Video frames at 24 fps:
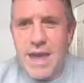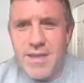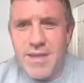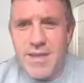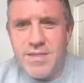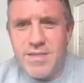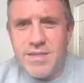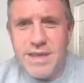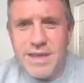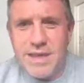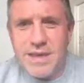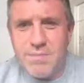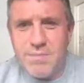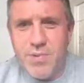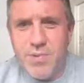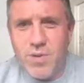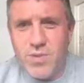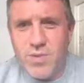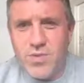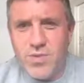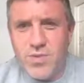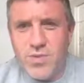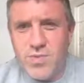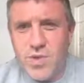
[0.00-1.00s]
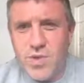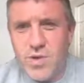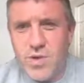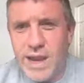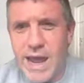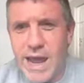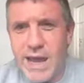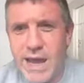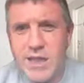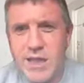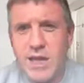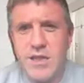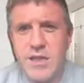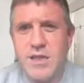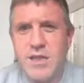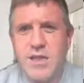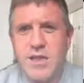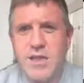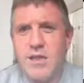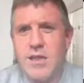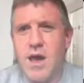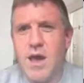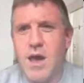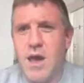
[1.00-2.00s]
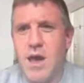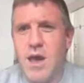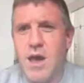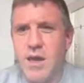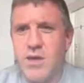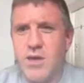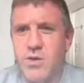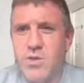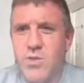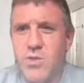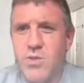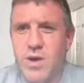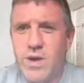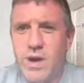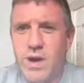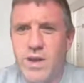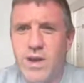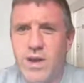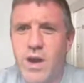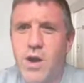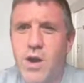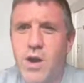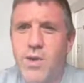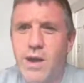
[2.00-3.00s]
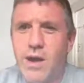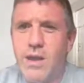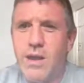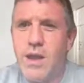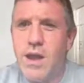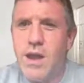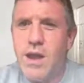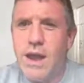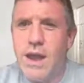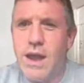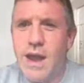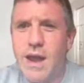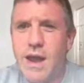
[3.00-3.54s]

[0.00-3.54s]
get the portal login access, you can go in